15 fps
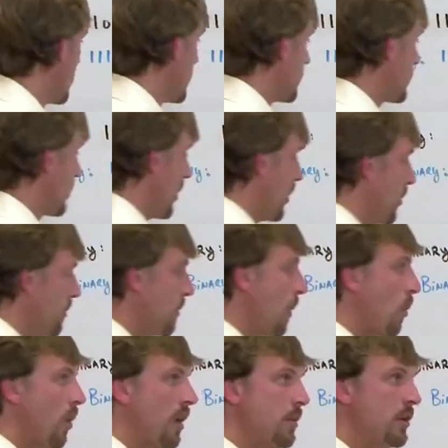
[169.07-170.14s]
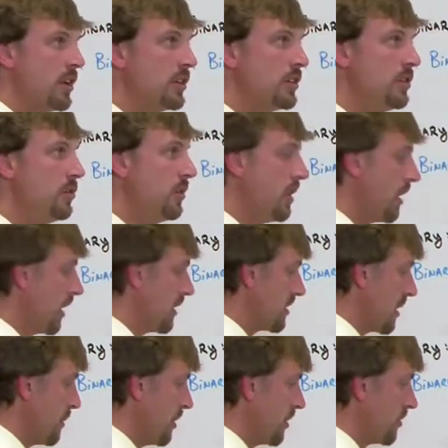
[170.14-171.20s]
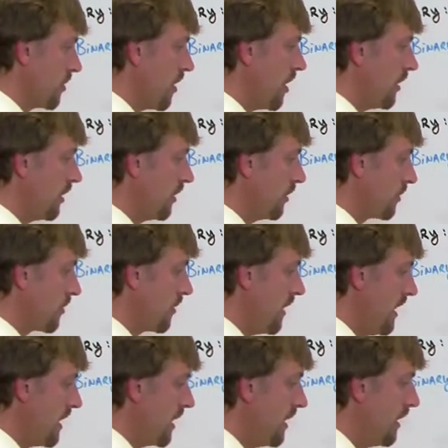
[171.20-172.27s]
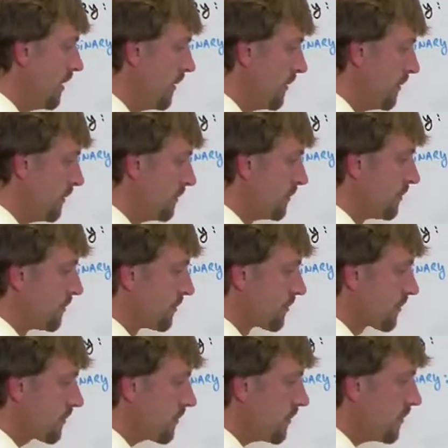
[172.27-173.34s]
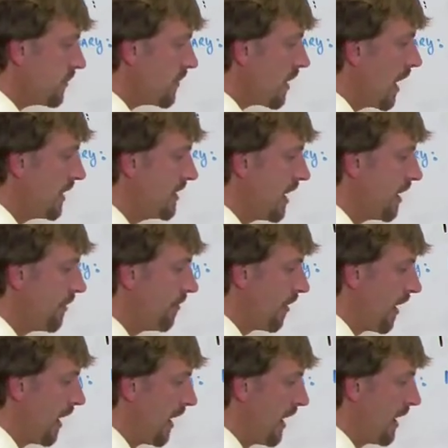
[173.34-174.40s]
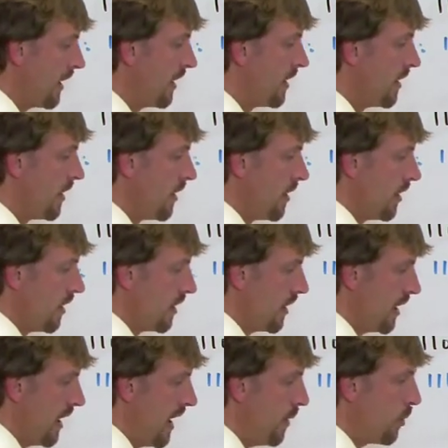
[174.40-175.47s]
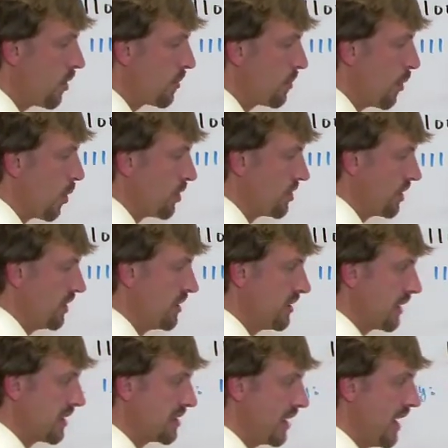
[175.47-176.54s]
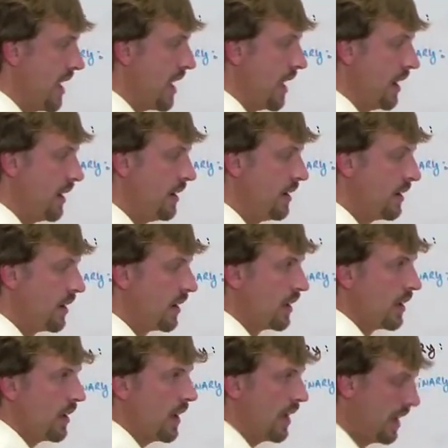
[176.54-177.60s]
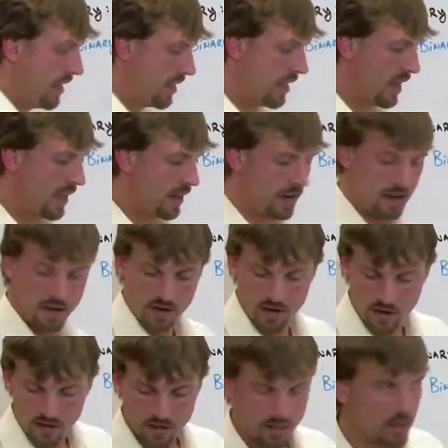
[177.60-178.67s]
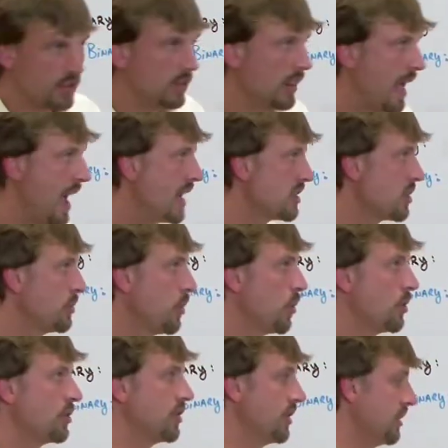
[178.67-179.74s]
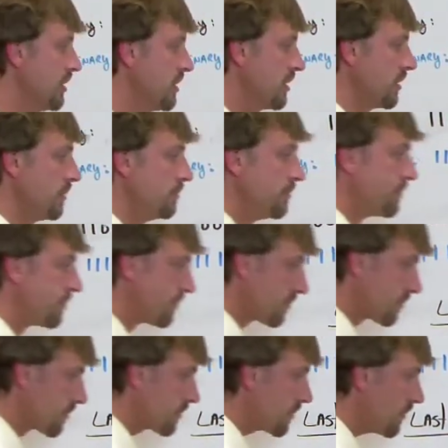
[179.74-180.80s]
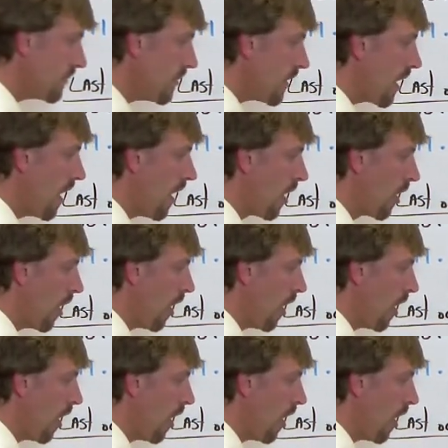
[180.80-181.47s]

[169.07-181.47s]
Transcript: So what I'm going to do here is I'm going to draw a little grid identifying the network portions as n, and then the last portions are